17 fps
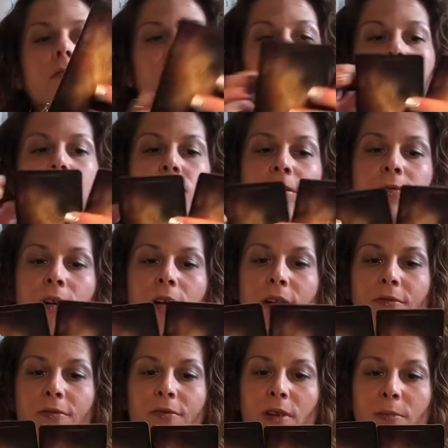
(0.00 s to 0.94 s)
Like
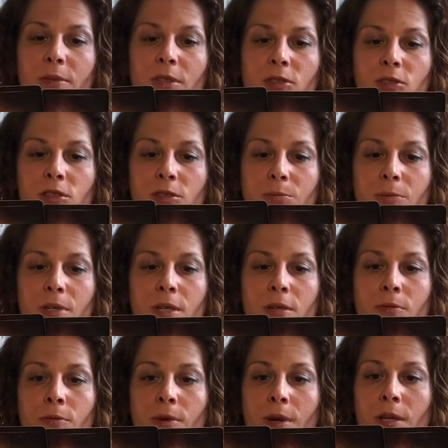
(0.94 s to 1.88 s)
divine feminine just
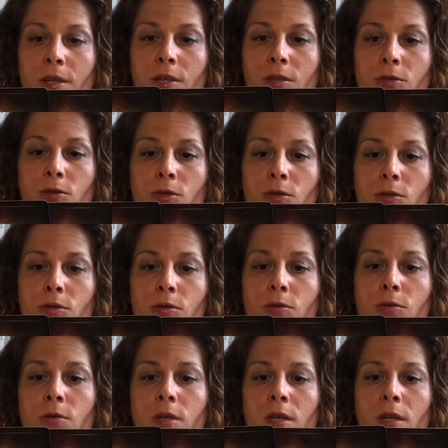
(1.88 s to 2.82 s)
being ready
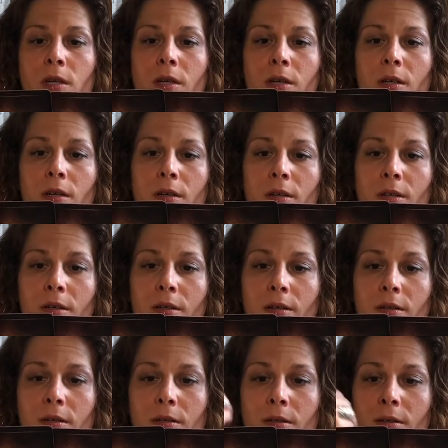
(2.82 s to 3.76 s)
to
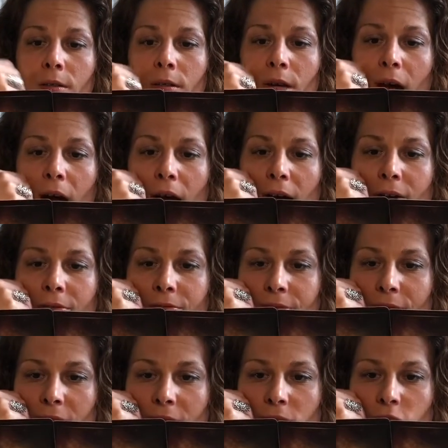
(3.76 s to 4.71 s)
have
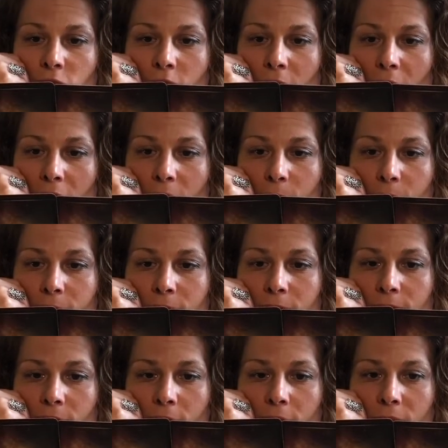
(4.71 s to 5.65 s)
that chat with
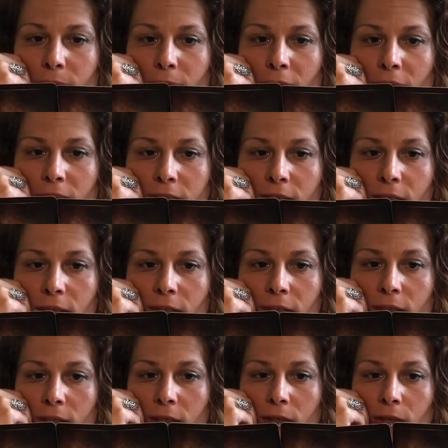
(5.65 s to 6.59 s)
divine
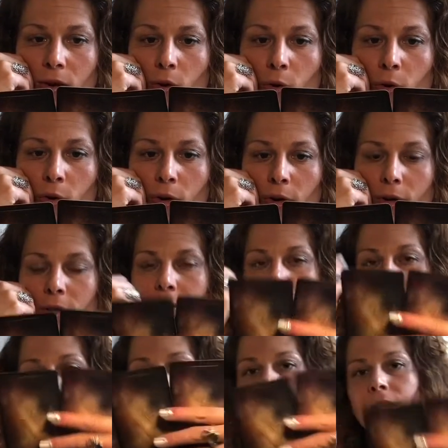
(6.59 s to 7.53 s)
masculine, or
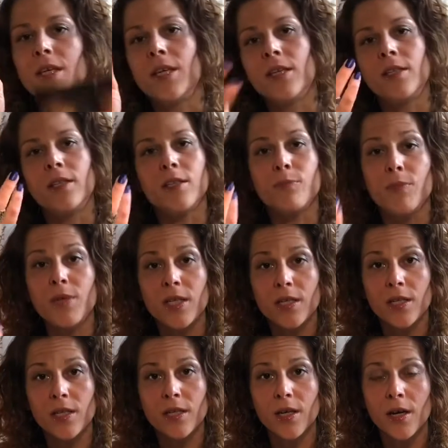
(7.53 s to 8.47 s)
the healing
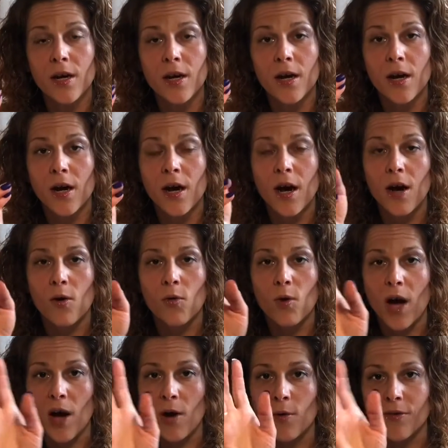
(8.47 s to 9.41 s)
meeting,
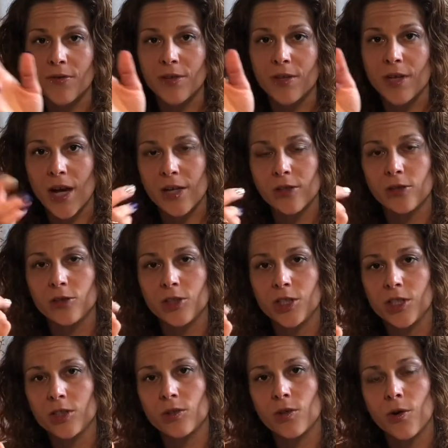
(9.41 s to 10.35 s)
however the
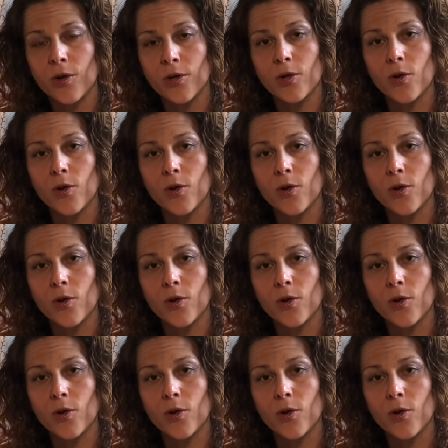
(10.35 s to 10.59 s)
energies are